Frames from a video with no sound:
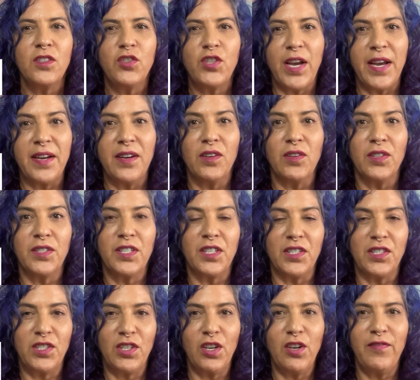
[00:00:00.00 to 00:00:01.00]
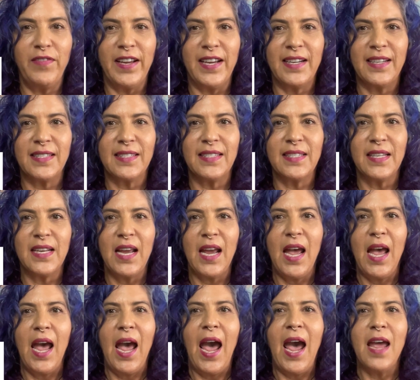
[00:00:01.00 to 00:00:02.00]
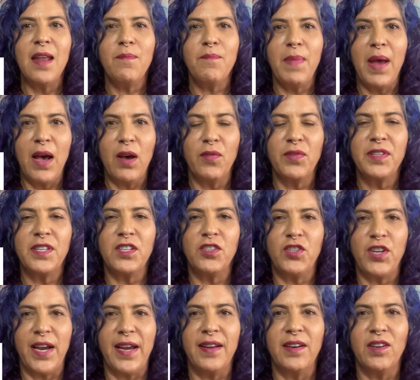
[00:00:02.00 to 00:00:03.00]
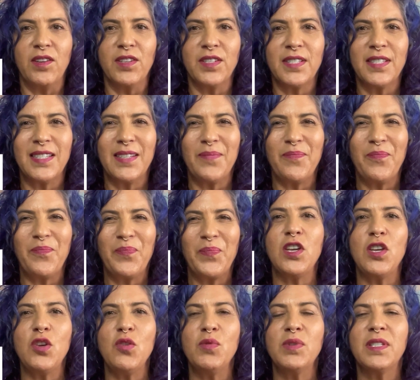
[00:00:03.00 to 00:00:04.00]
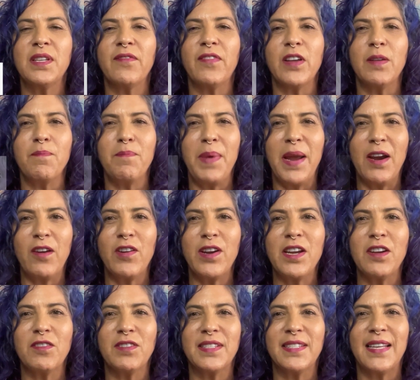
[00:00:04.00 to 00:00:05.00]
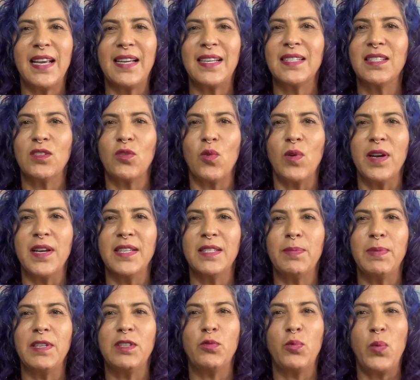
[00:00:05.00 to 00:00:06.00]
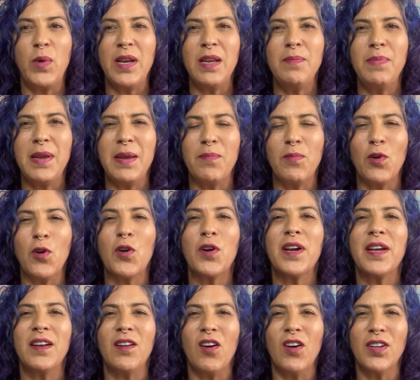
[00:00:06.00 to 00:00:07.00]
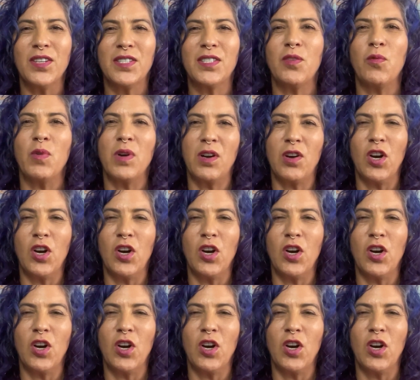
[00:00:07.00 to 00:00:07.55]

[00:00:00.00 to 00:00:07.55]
genital to cervix and mouth to genitals. The use of unbarriered sex toys between people can also